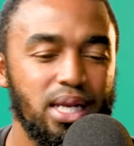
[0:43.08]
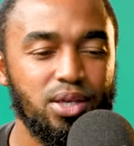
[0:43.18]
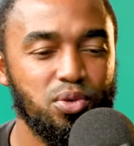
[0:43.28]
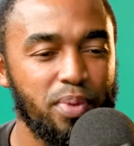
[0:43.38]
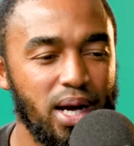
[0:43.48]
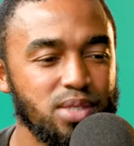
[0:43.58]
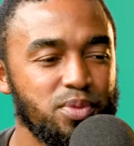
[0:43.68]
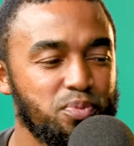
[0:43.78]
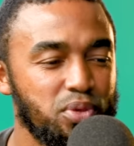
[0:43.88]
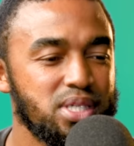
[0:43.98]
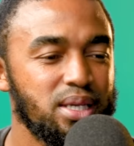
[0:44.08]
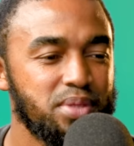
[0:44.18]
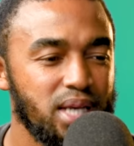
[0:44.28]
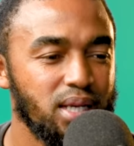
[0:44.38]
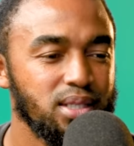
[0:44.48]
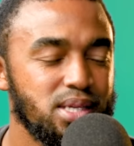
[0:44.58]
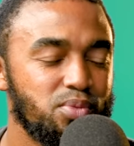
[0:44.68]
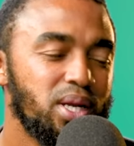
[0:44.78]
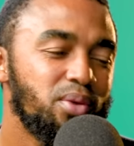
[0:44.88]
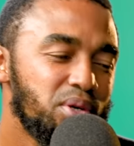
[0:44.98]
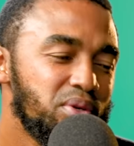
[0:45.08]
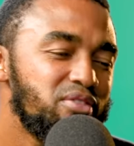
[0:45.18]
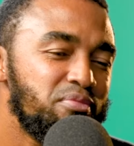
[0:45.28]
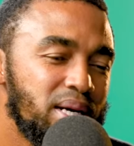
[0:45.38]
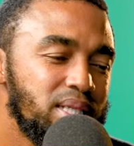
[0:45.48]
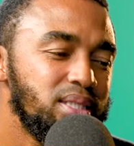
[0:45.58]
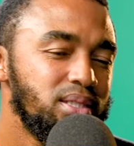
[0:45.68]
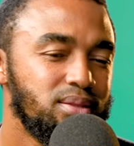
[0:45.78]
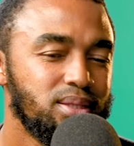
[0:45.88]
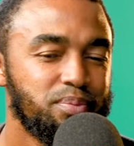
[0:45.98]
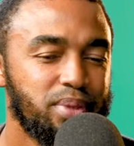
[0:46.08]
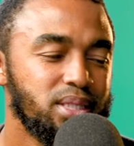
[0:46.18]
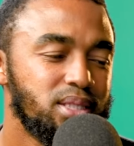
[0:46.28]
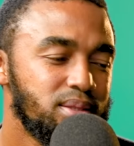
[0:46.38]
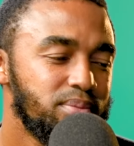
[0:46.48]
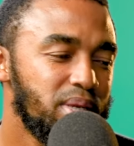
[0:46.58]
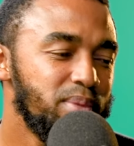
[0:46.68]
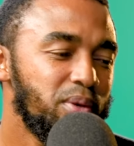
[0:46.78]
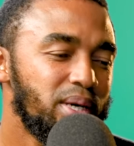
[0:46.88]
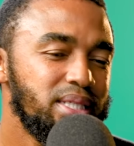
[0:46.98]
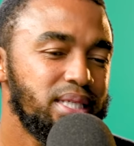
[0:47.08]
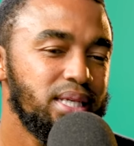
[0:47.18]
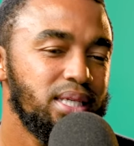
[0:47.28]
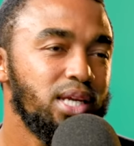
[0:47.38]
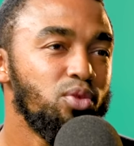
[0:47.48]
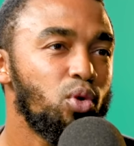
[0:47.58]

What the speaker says: they're like, you guys must put subtitles. And we're like, we don't have money. But maybe one day.